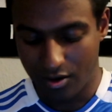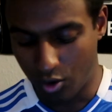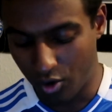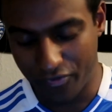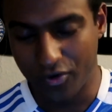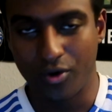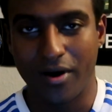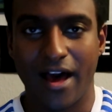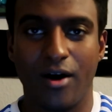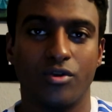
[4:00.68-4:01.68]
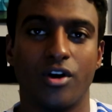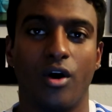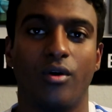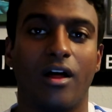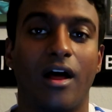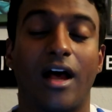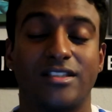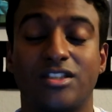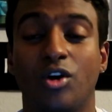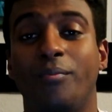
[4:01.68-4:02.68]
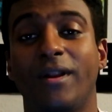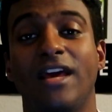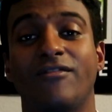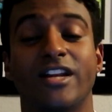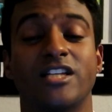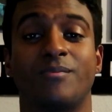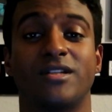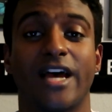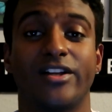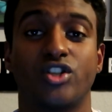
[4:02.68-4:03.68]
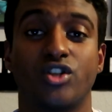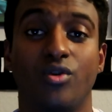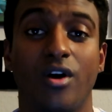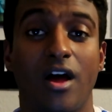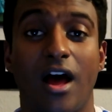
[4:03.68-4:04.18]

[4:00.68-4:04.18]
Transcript: Awful, hell no. I still believe in his potential.